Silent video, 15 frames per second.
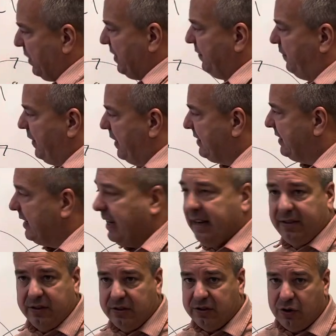we
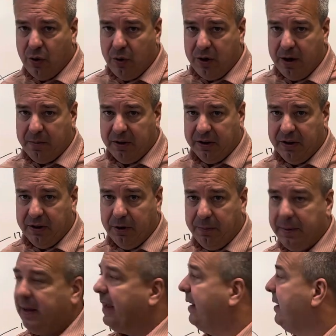investigate the sodium a little
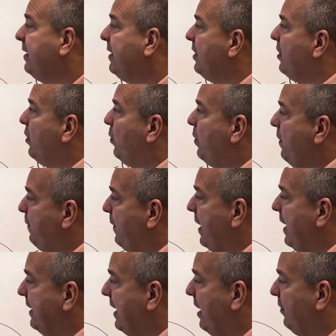bit, we
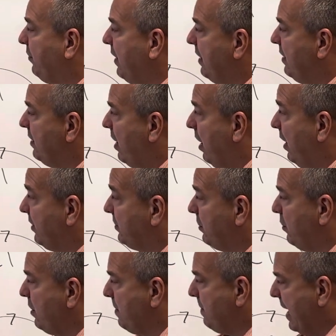find out that
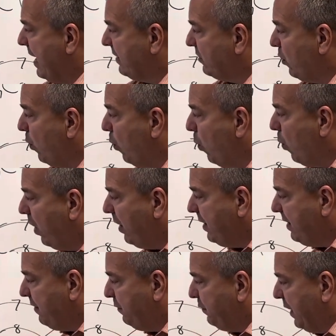sodium has
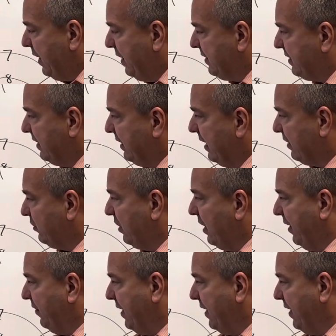one valence electron.